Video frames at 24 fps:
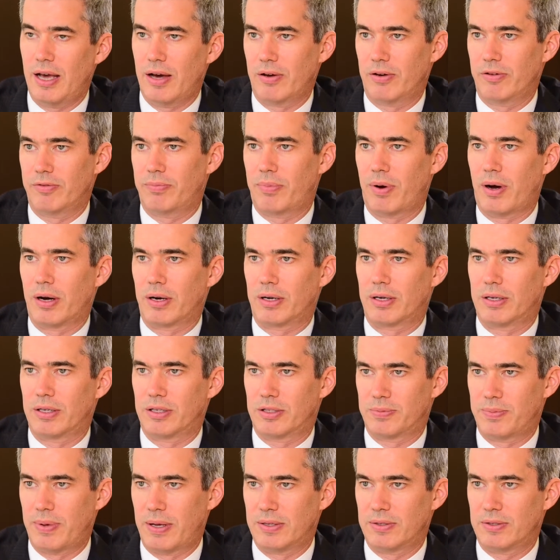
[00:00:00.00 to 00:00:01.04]
out-of-pocket
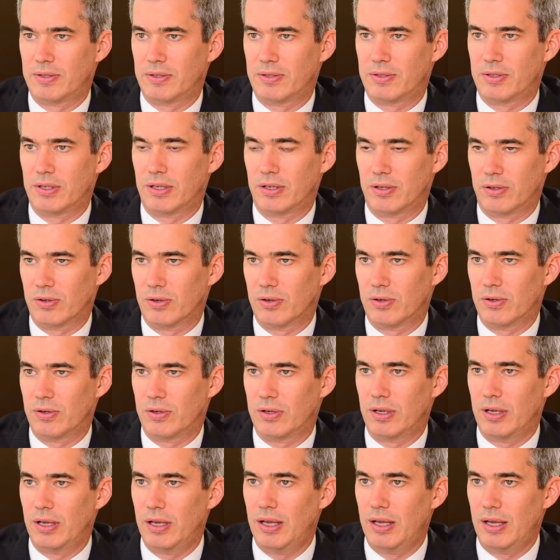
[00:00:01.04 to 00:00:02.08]
expenses incurred
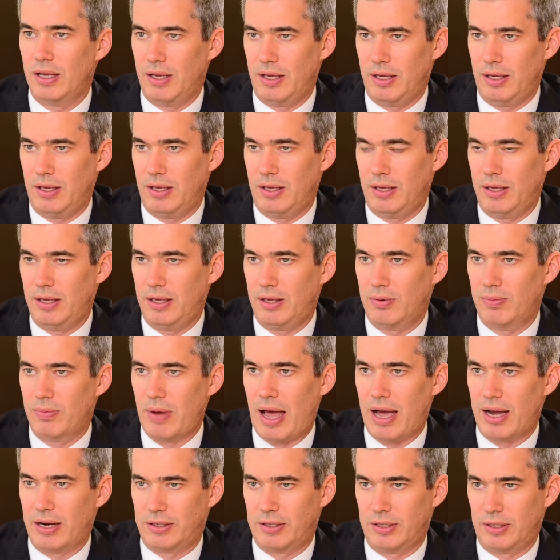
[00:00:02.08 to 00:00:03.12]
in
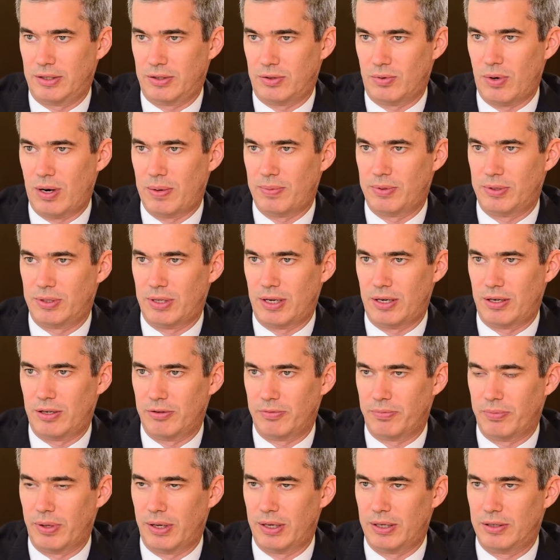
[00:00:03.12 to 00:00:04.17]
acting as a
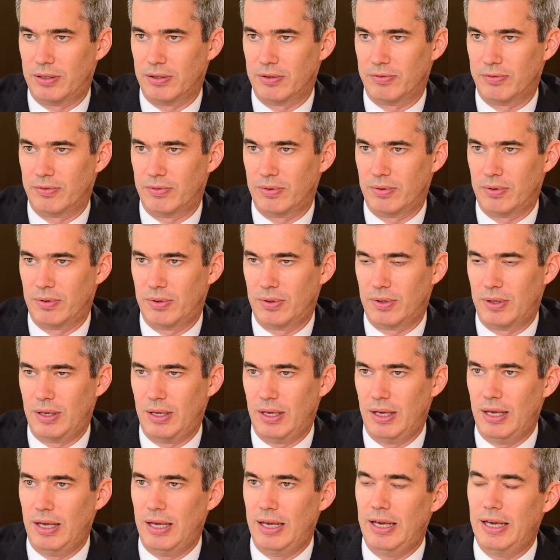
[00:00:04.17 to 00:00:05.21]
representative plaintiff.
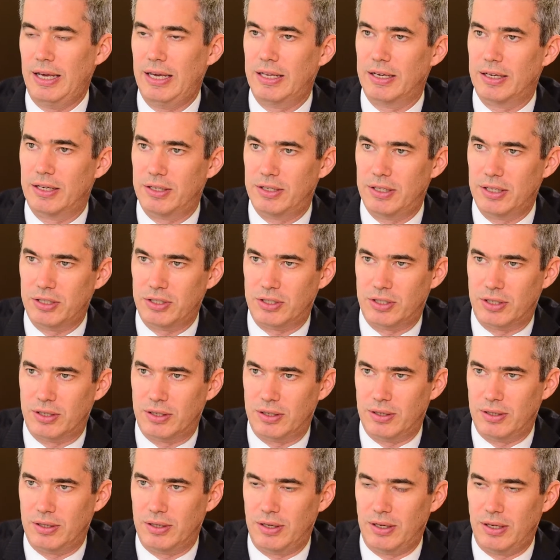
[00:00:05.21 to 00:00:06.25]
In addition,
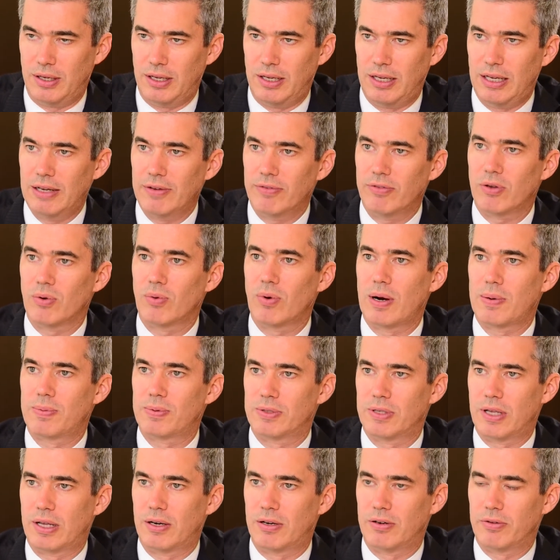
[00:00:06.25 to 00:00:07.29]
if the
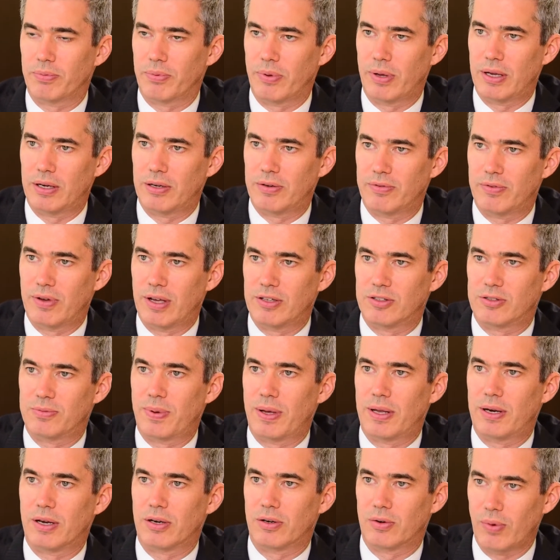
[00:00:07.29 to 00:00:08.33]
representative plaintiff has
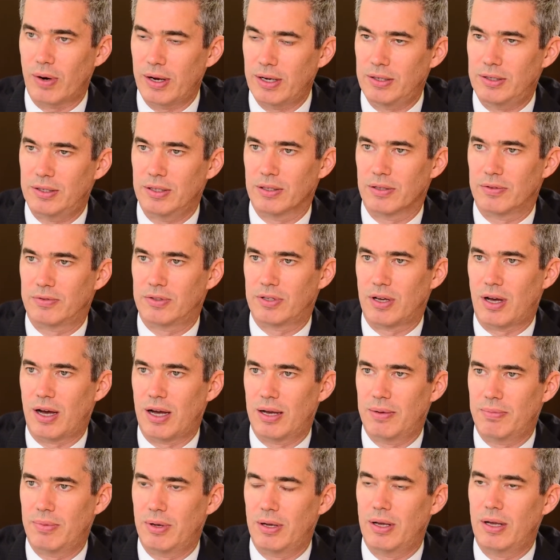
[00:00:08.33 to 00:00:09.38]
spent a great deal of
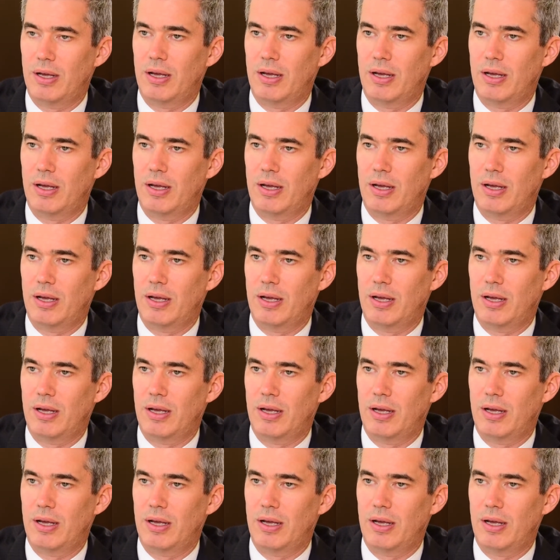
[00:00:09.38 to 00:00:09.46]
time